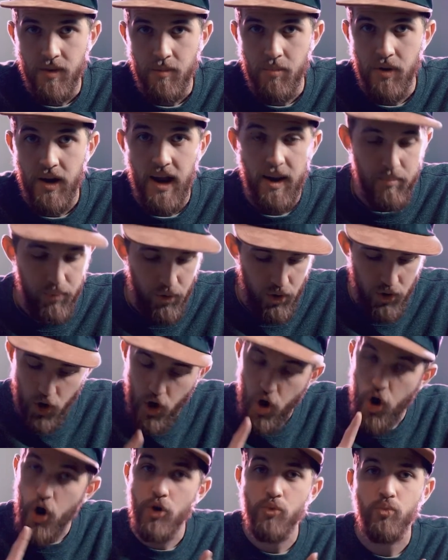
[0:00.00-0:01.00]
But I put
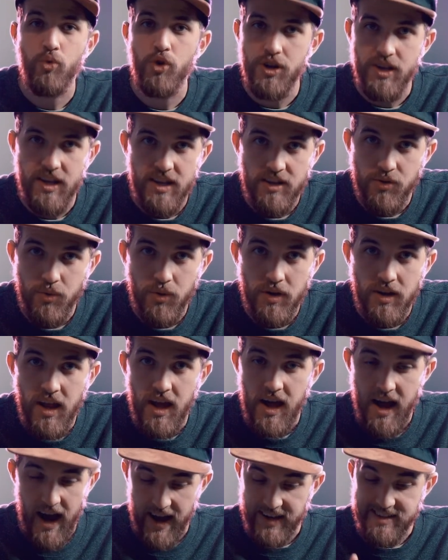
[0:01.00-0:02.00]
hard work into it.
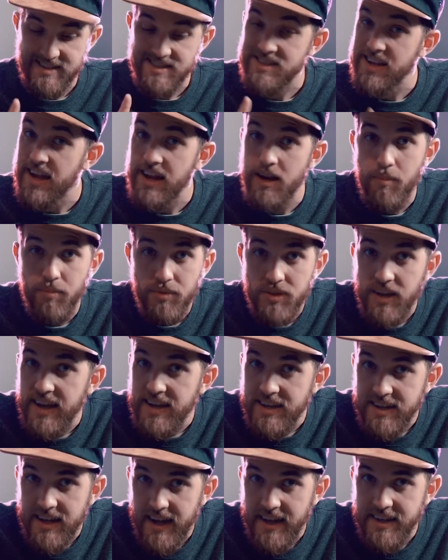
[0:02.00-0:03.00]
I stayed up
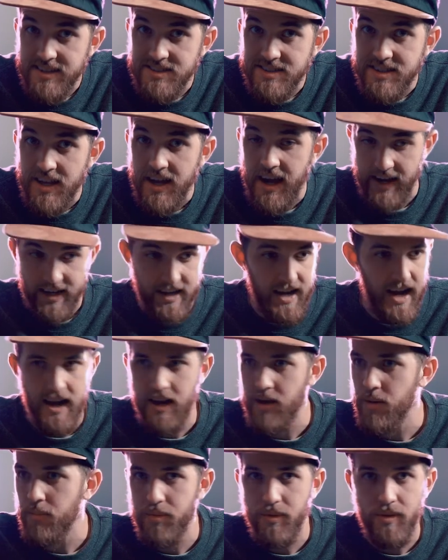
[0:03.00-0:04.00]
late nights. I got
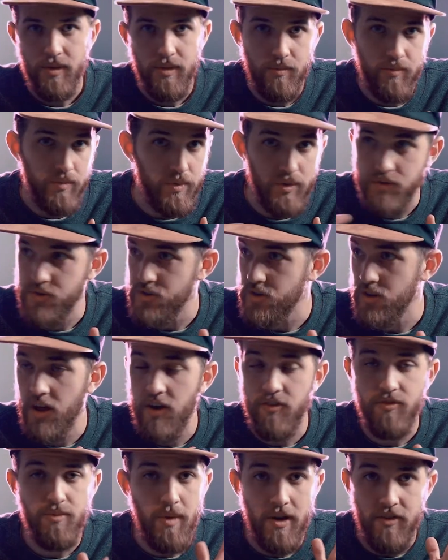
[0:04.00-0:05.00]
up,
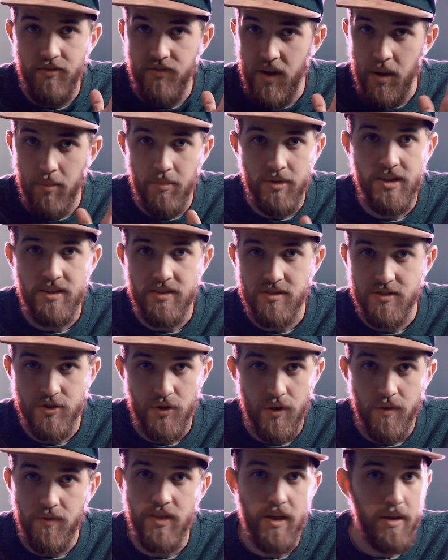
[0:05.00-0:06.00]
loved my family,
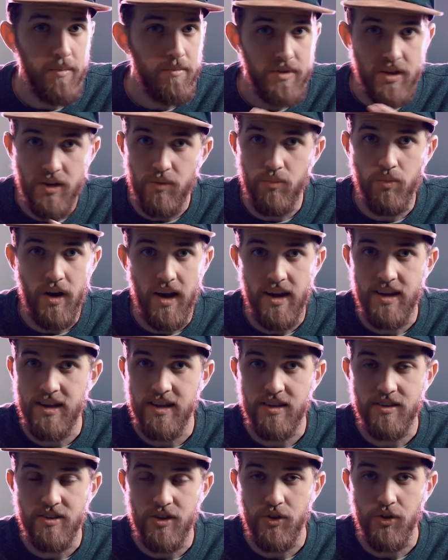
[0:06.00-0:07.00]
served them, did what I
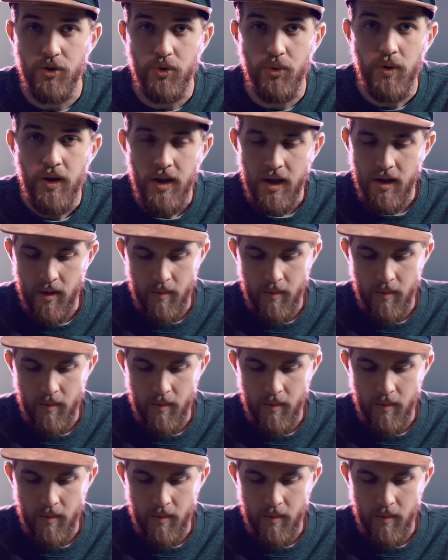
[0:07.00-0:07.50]
needed to do.